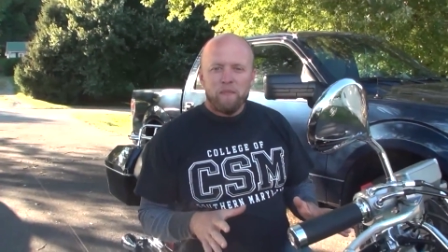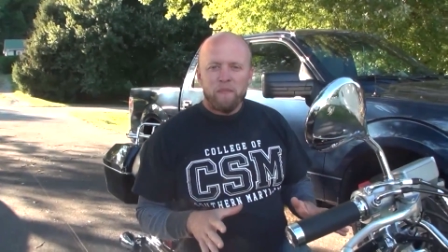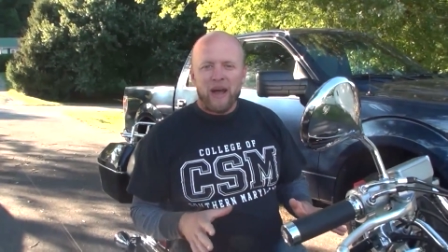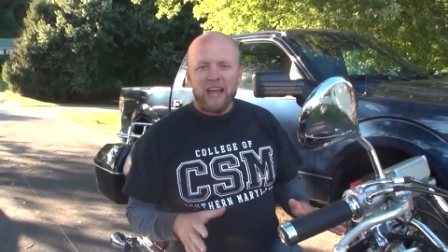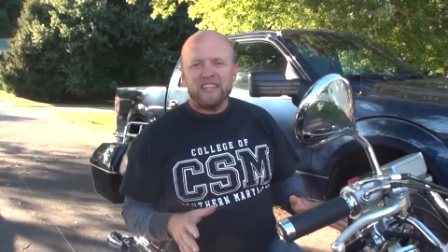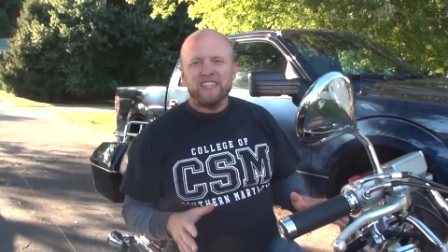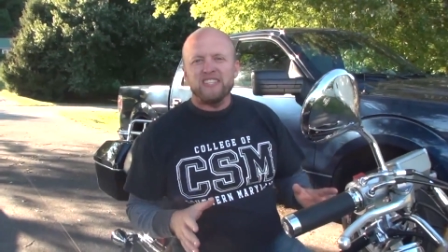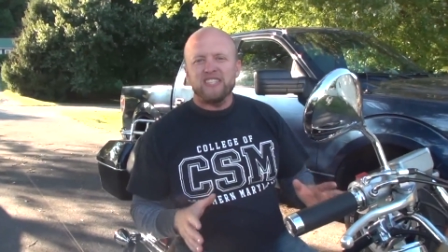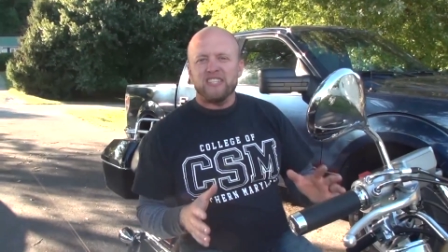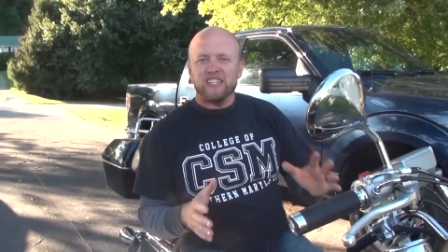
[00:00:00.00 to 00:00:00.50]

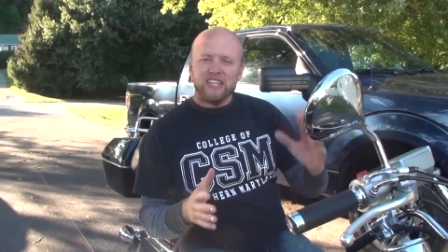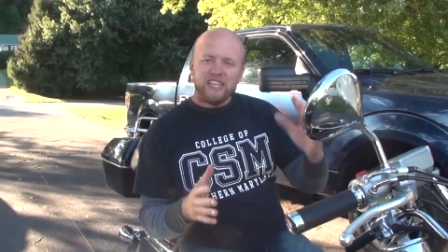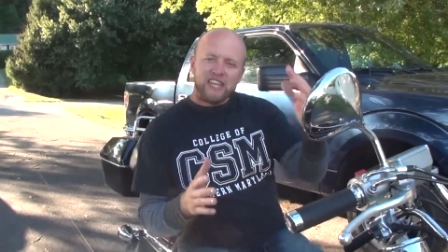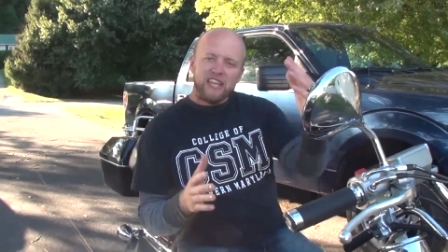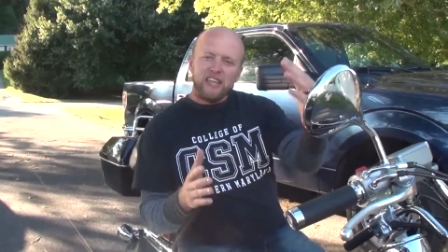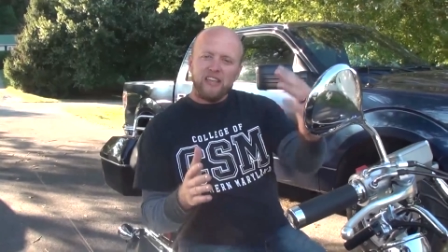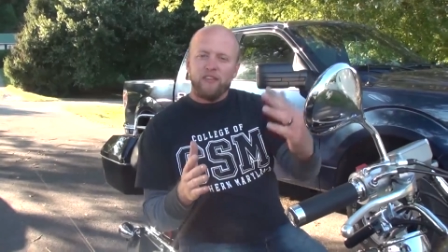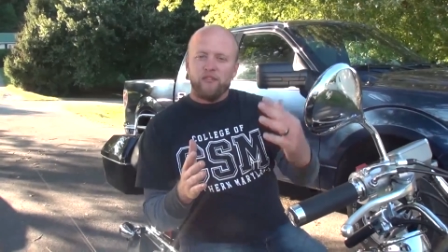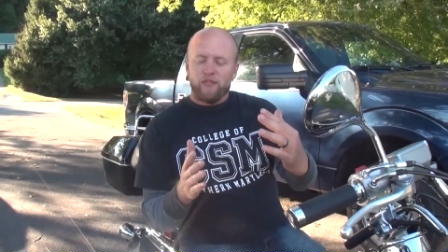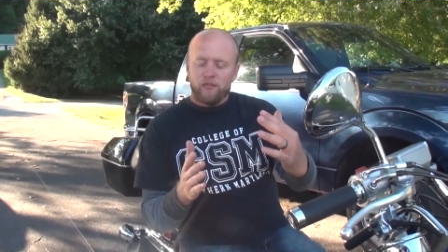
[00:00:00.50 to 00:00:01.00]
my
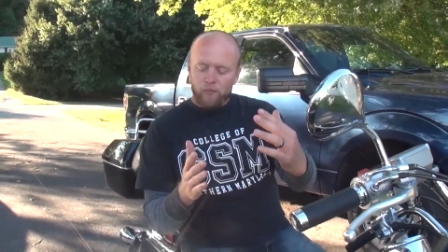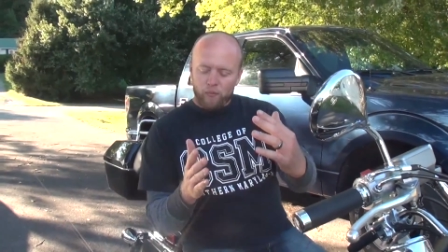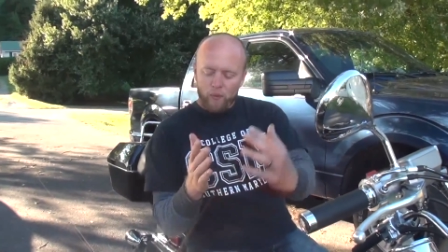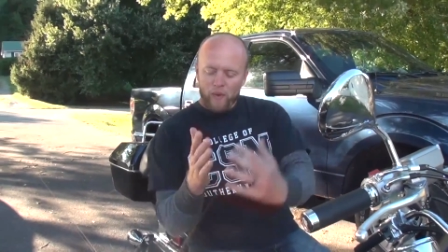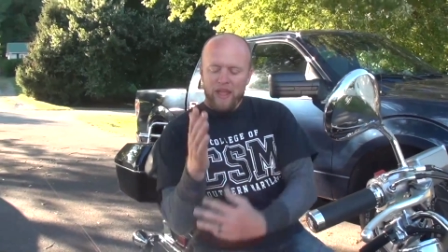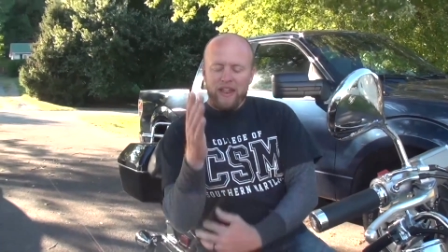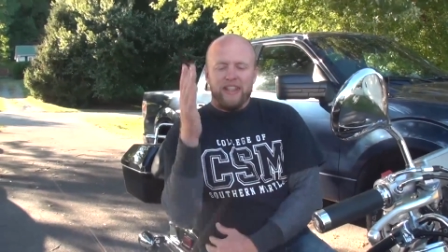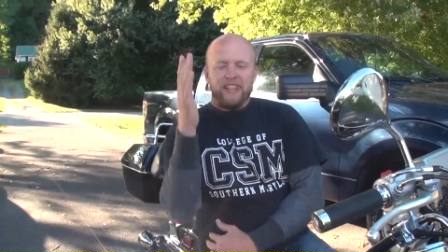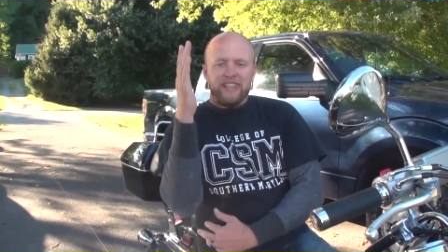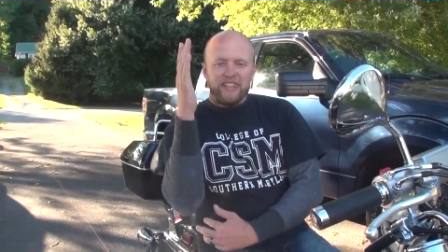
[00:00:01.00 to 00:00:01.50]
sleeve
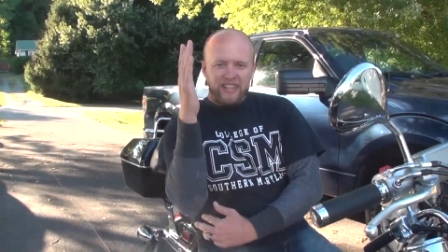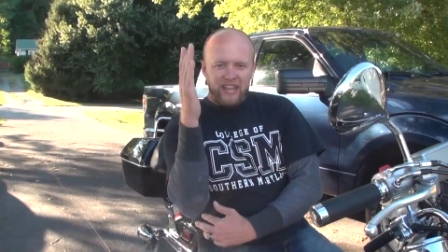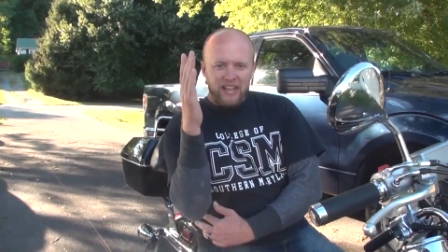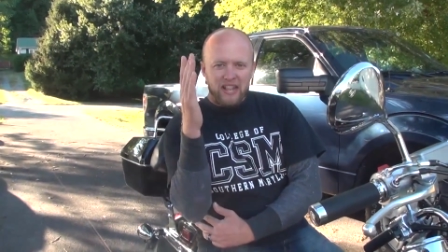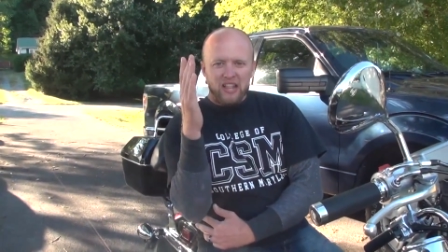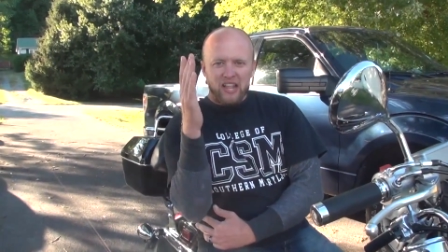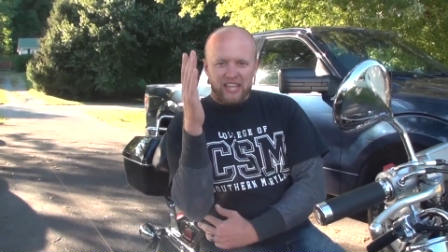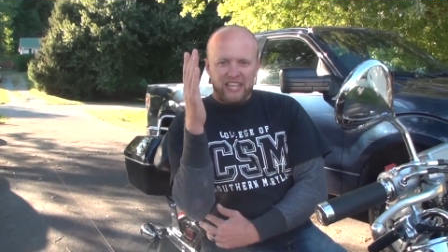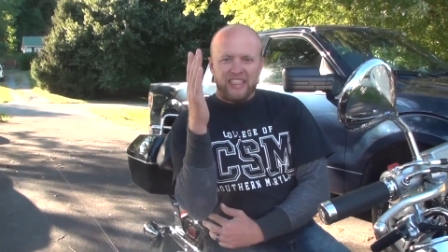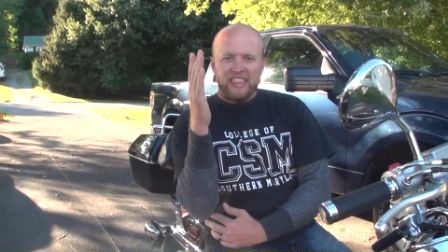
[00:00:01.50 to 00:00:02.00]
went
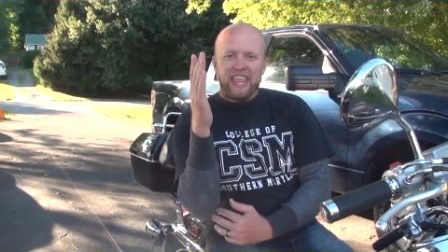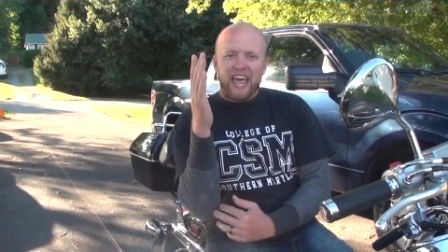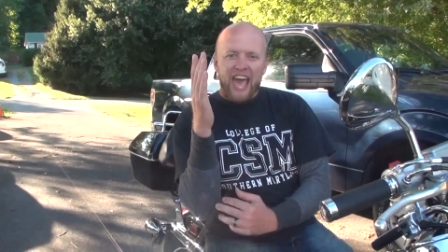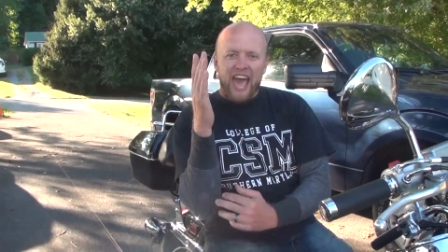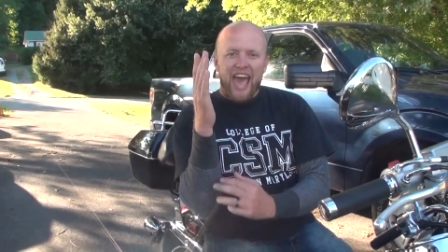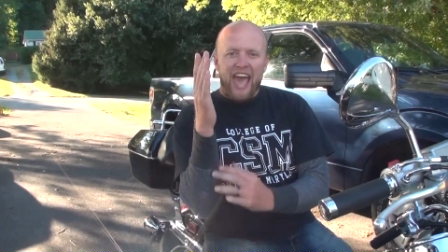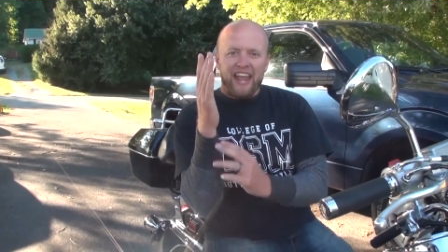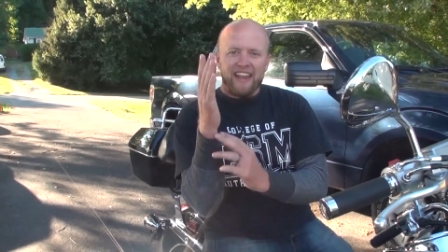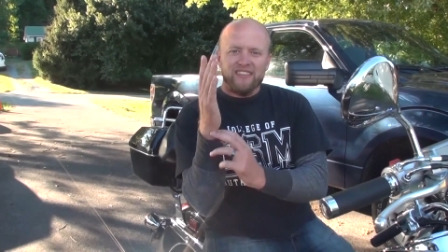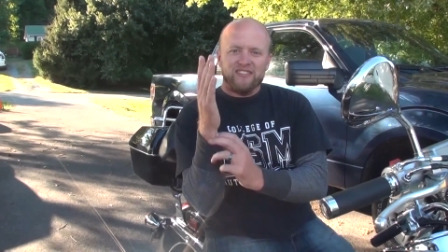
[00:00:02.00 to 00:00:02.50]
like
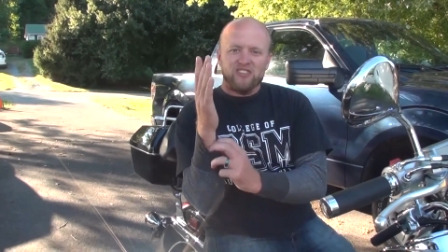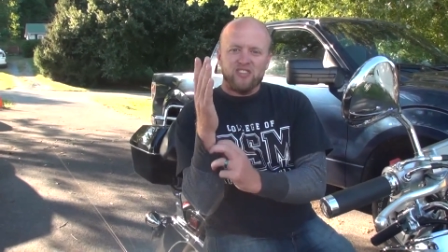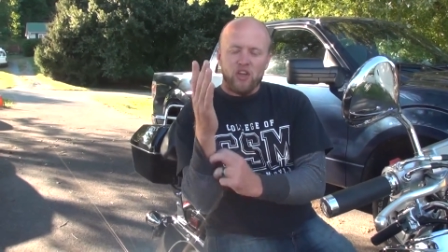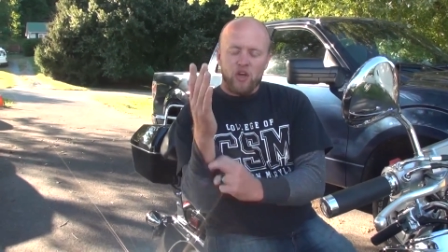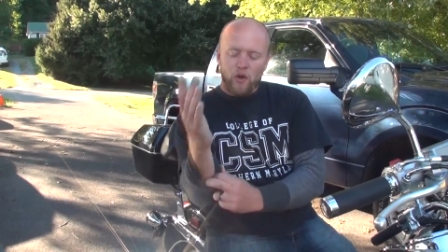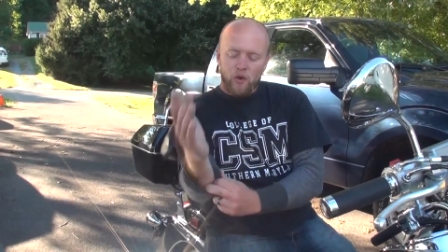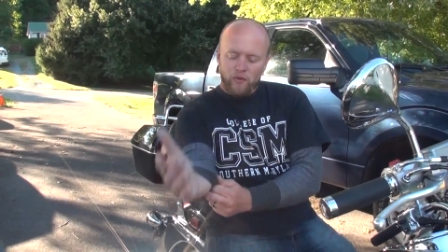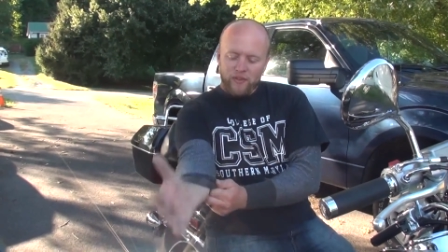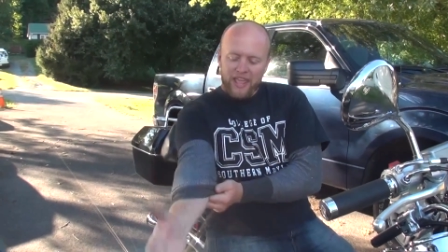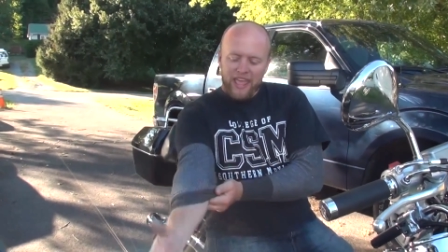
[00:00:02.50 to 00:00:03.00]
that.
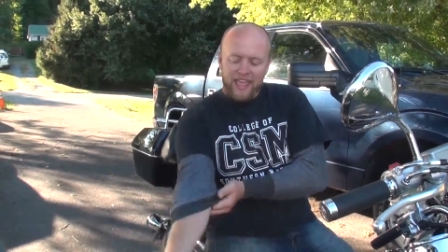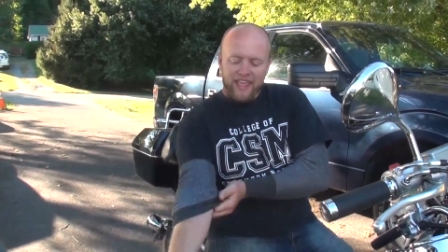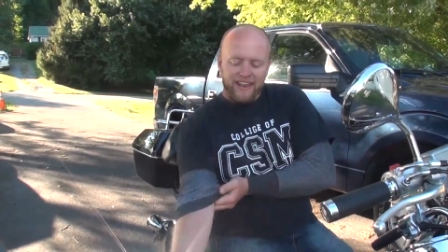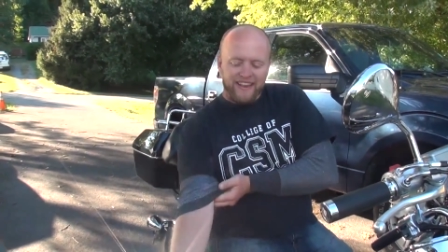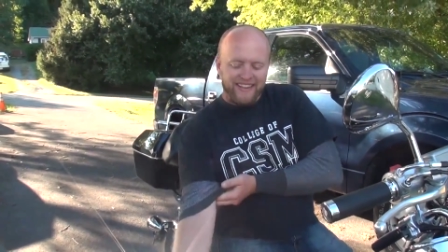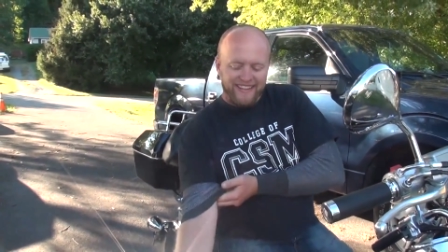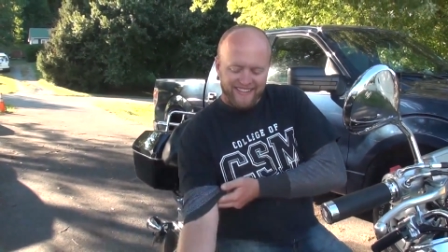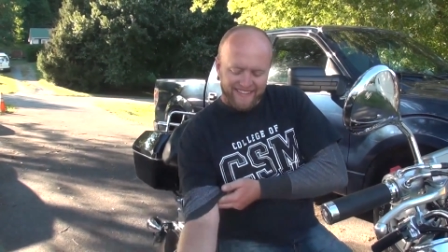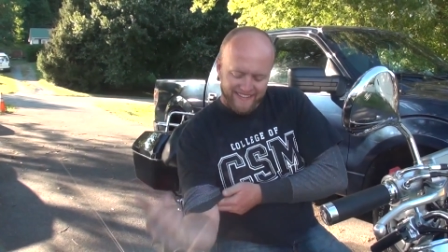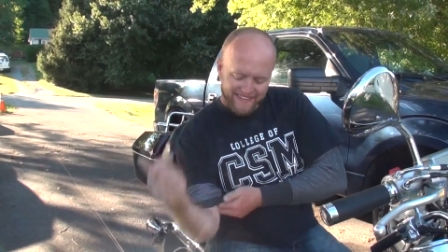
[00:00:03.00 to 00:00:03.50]
So
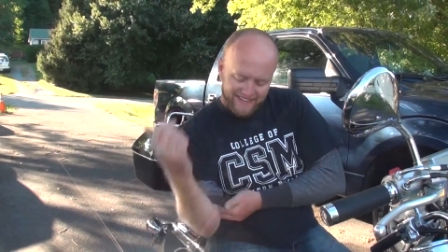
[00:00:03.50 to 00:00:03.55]
then.